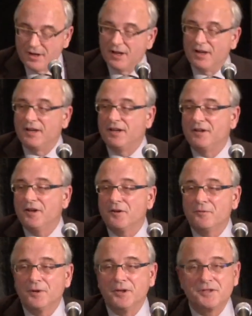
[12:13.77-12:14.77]
Uh, in
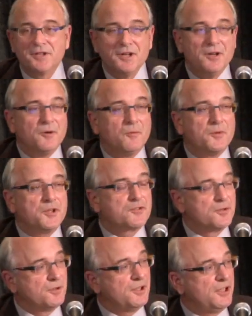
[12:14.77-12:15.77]
other words, we
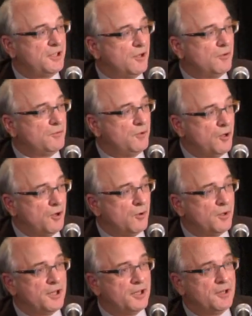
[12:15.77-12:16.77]
truly don't
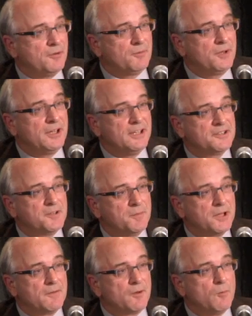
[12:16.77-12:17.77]
know, and, and it really is a
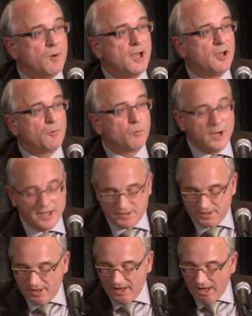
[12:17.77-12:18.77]
bit of the Wild
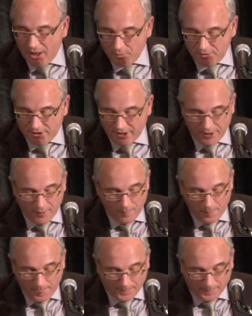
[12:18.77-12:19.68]
West out there.